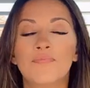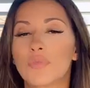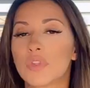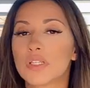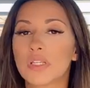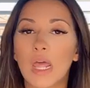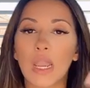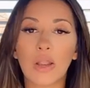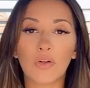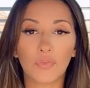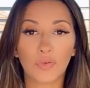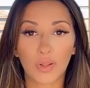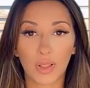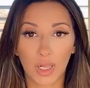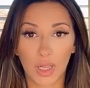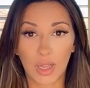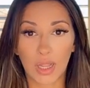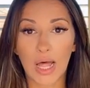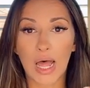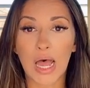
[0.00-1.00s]
sign up for the
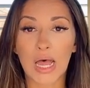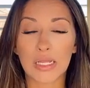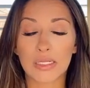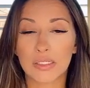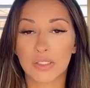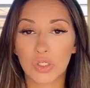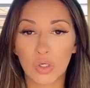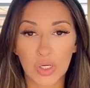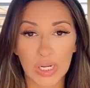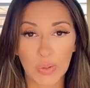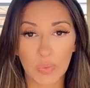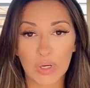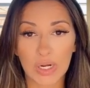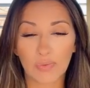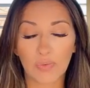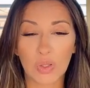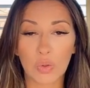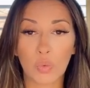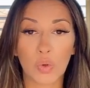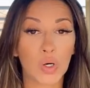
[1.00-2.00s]
class, donate
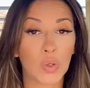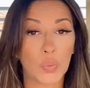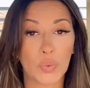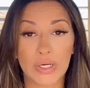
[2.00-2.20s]
whenever you want,